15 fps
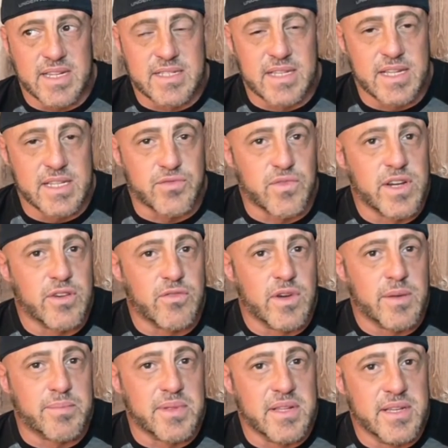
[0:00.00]
sense. Rhea
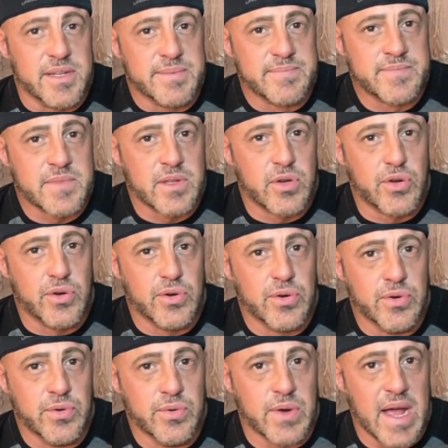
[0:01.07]
Ripley,
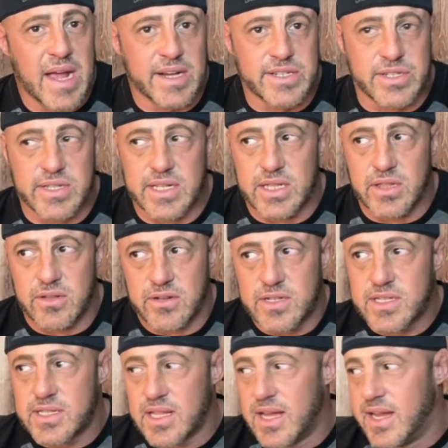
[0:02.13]
who actually
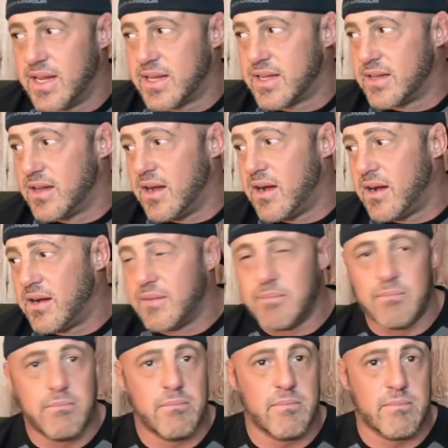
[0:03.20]
looks like
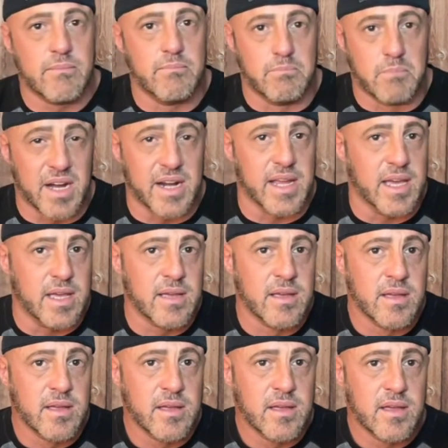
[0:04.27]
um, money
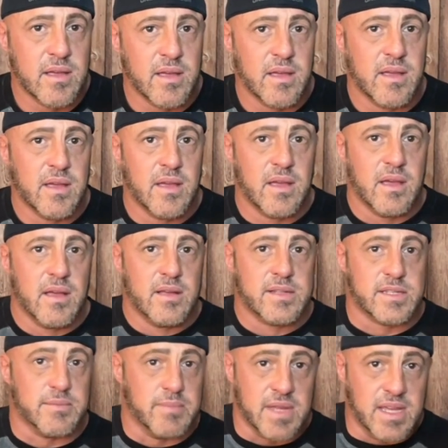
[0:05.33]

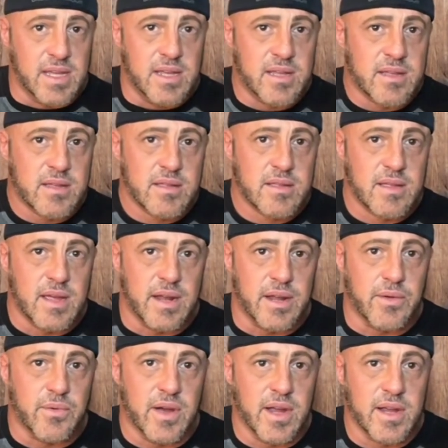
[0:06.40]
to me
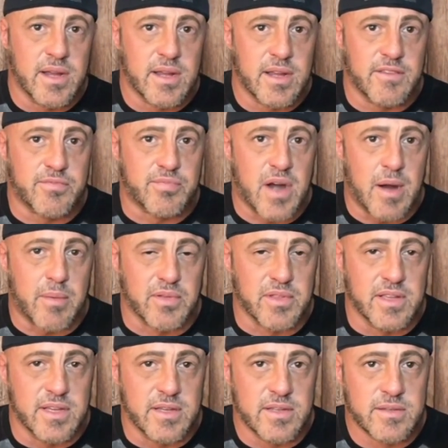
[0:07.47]
anyway, if
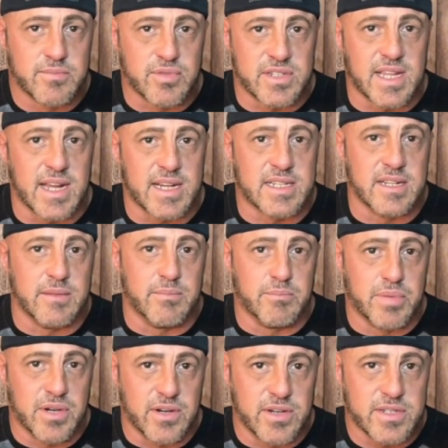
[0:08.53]
properly protected and
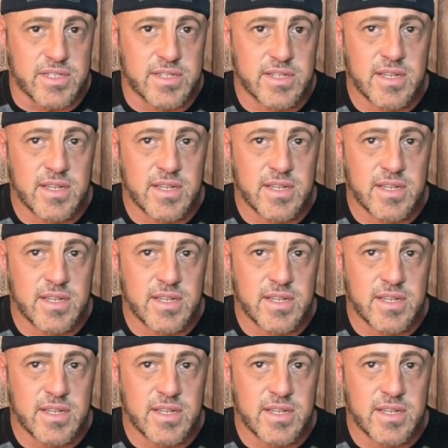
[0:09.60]
booked,